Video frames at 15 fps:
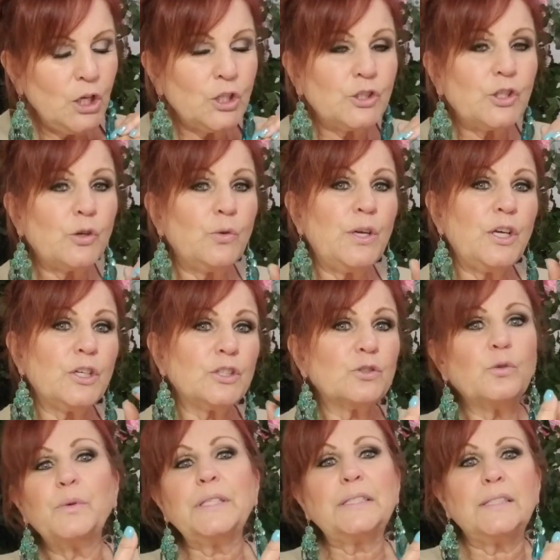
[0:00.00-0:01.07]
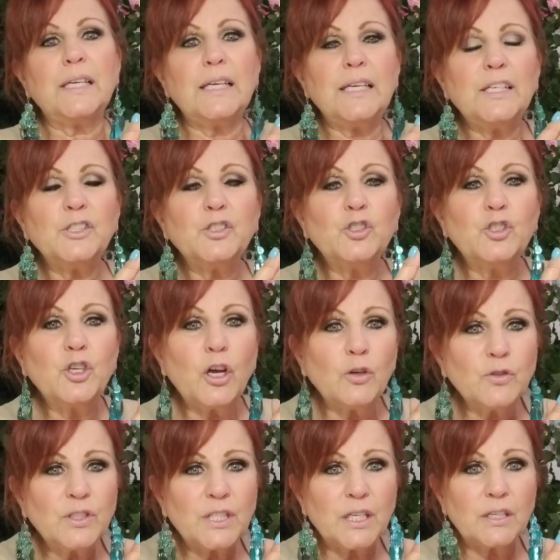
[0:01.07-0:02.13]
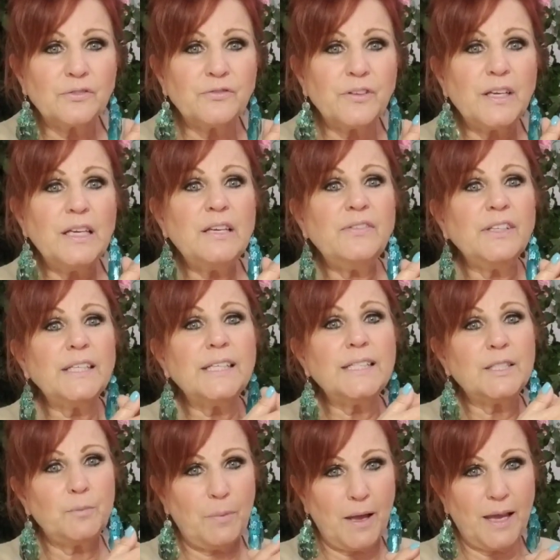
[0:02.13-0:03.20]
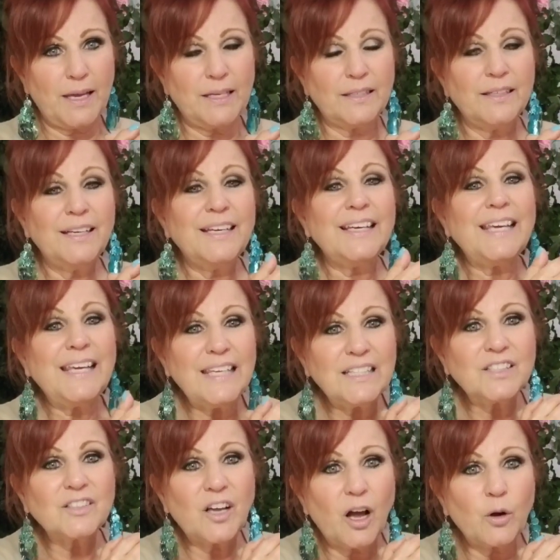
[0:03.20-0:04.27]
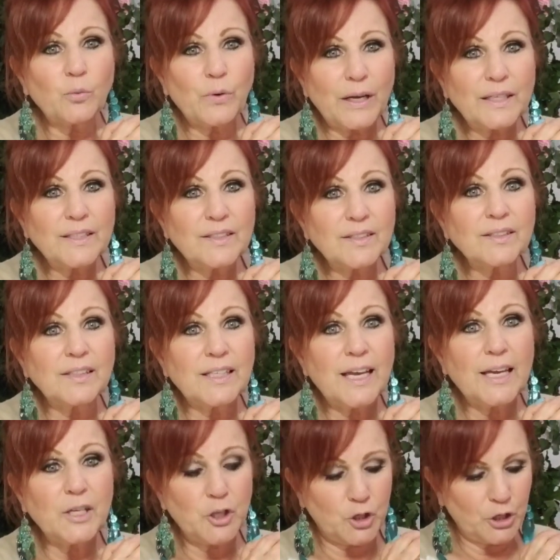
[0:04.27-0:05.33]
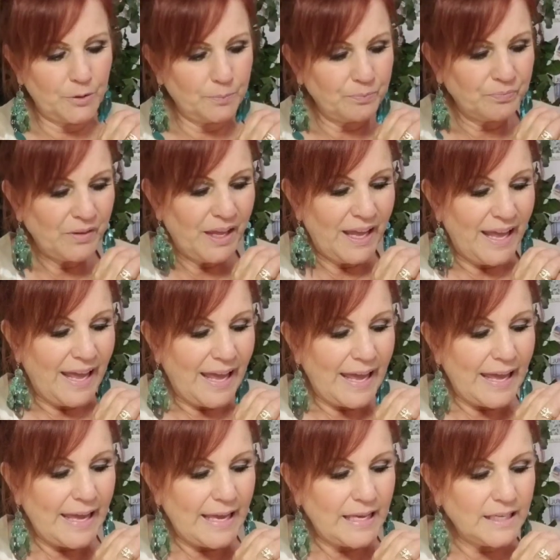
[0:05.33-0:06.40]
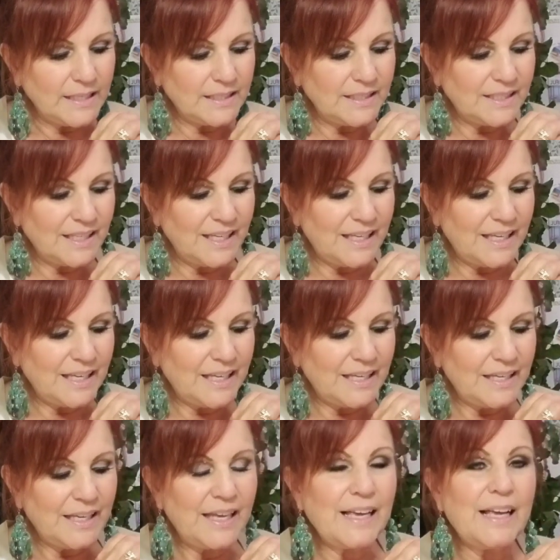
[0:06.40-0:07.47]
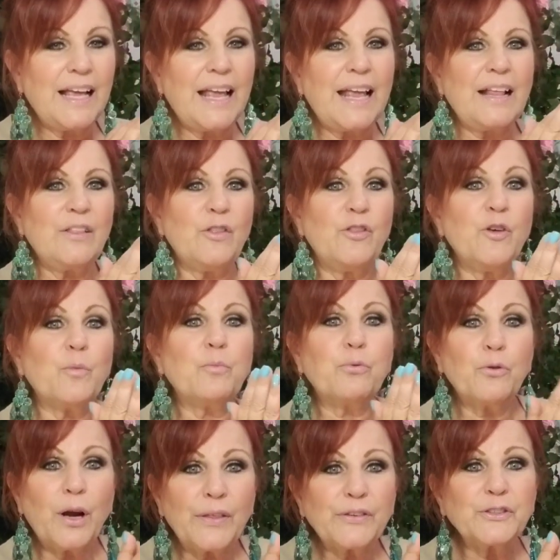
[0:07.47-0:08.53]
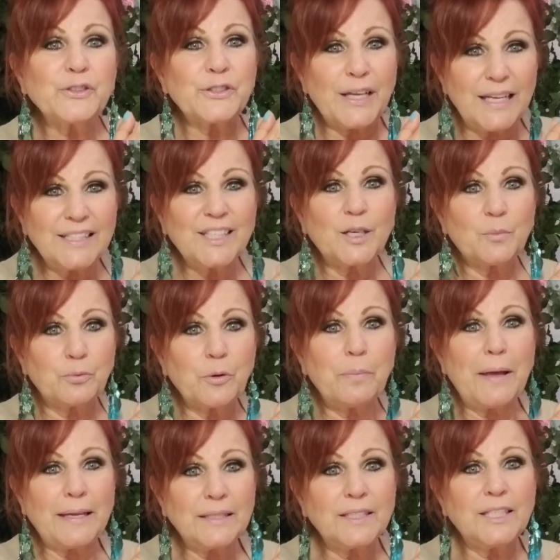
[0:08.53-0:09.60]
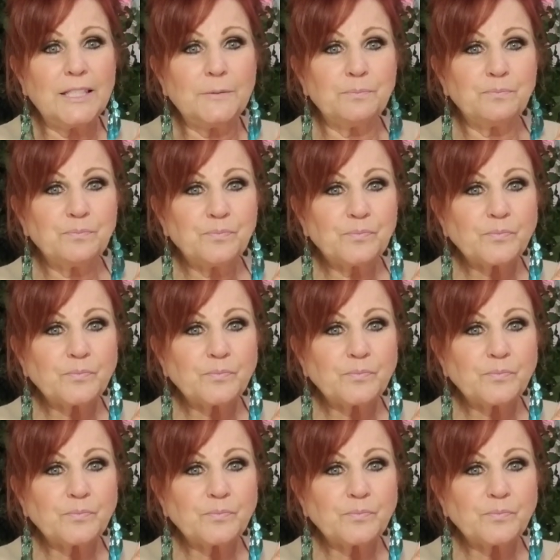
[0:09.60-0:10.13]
So here's what we see is Joseph, even in his pain, he sought reconciliation. And the brothers ended up repenting